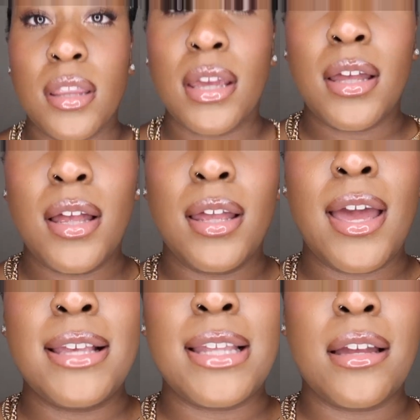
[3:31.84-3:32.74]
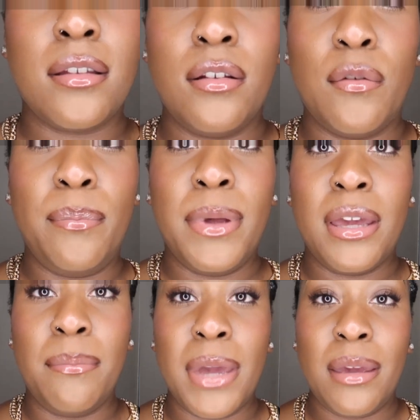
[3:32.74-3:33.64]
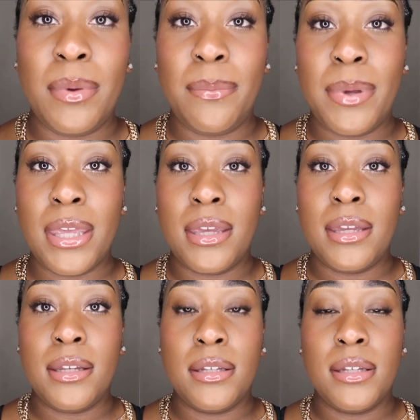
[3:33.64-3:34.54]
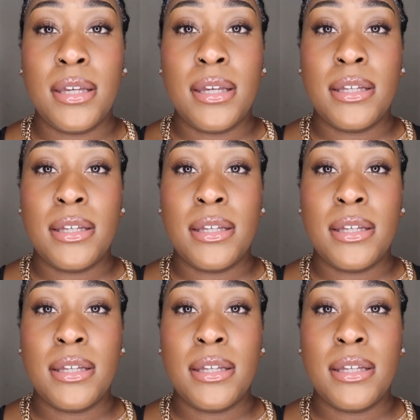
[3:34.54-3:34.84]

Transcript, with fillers: it, it has like a little big baby pin